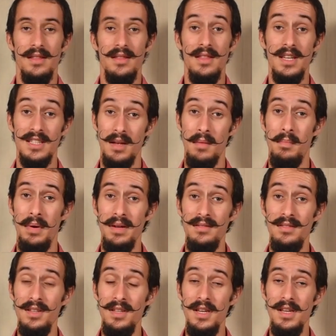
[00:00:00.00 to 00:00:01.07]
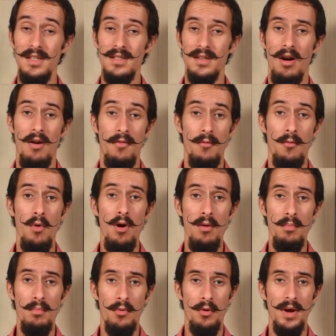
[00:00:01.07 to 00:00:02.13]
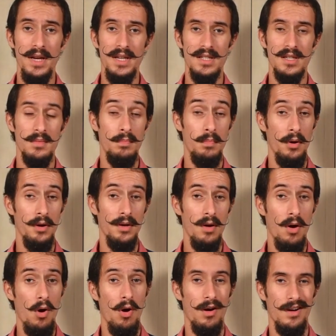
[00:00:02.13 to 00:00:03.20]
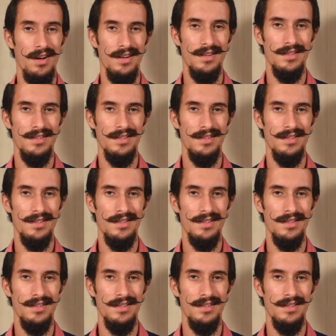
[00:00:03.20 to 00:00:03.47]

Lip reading: Disadvantages of WordPress.org.